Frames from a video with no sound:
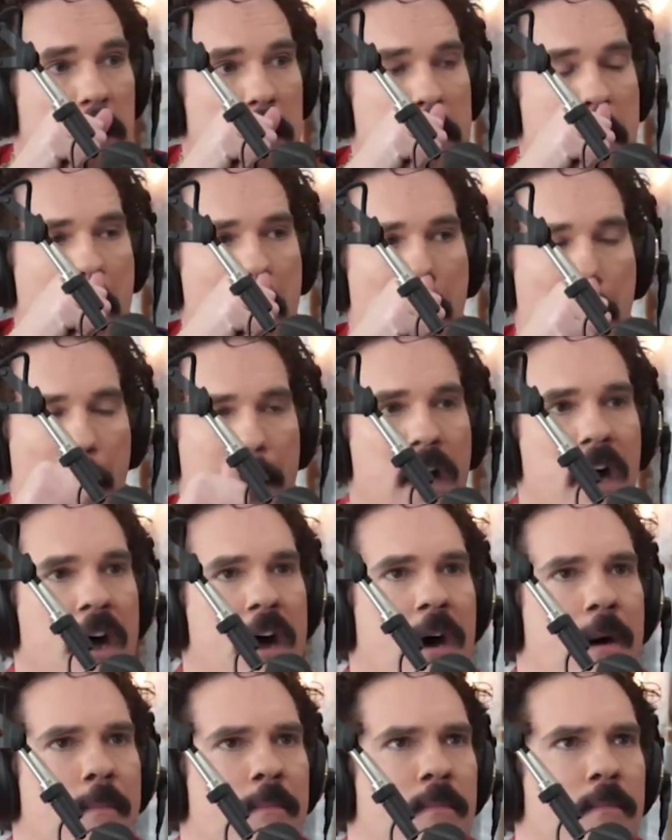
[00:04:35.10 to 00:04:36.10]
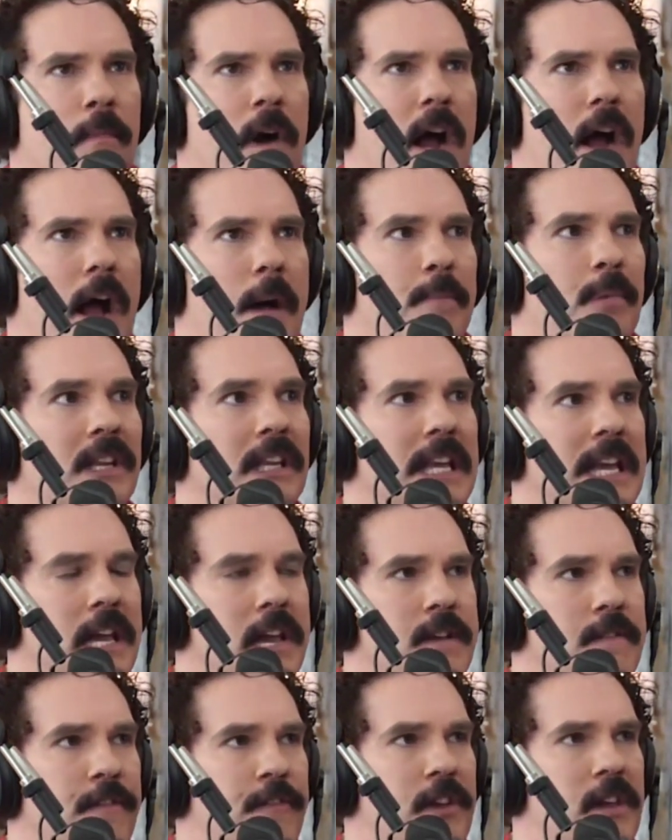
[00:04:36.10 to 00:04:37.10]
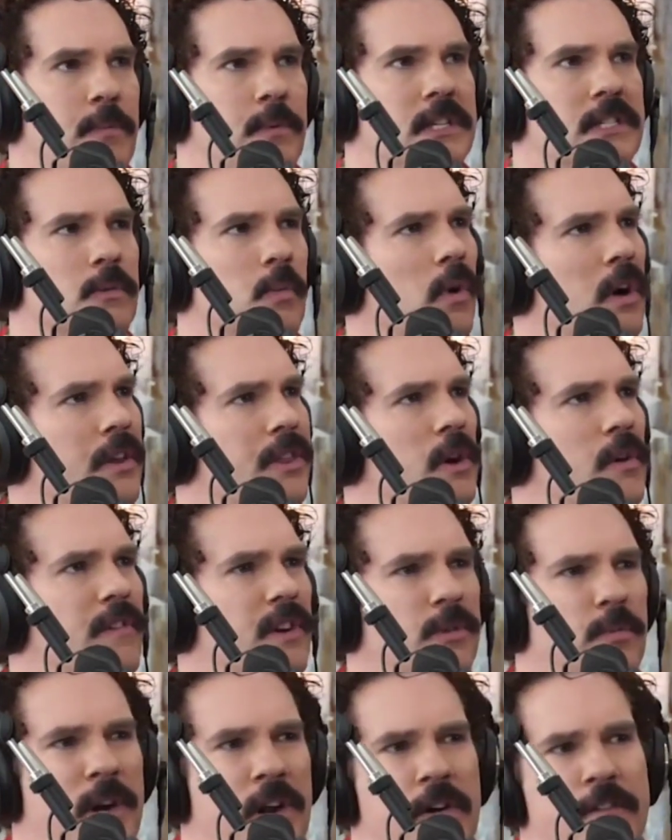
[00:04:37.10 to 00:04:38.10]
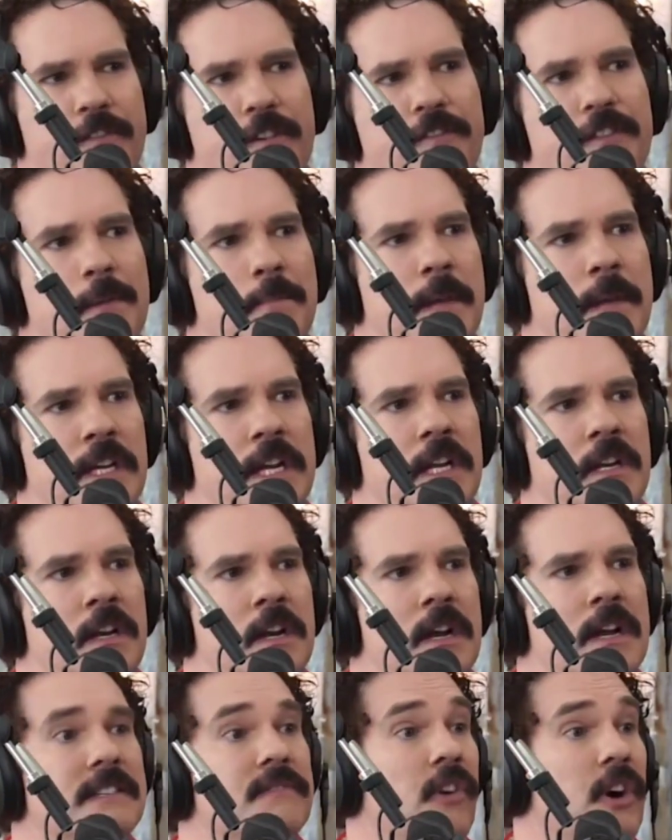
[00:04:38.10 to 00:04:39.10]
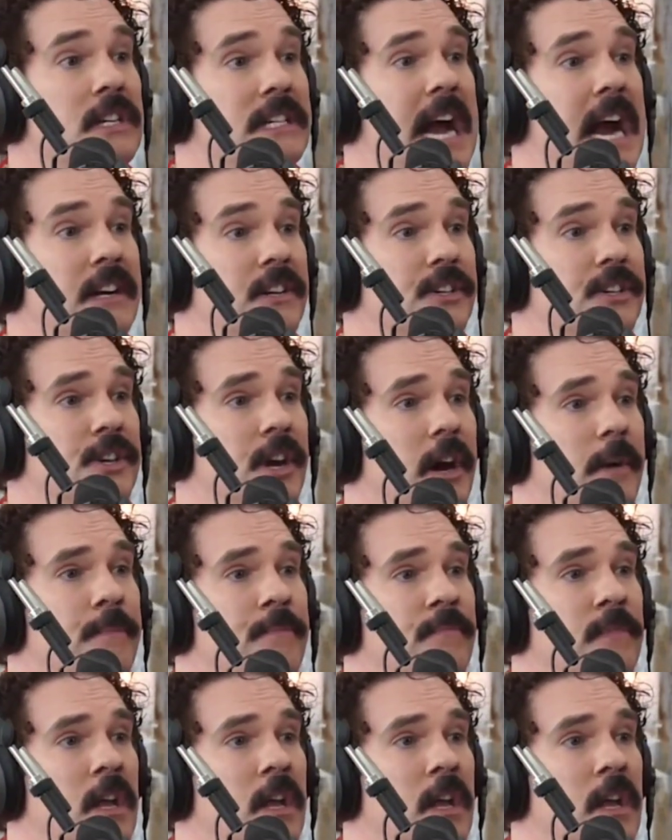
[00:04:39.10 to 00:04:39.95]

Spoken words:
Yeah. I believe he was worth over $350 million as far as actors go.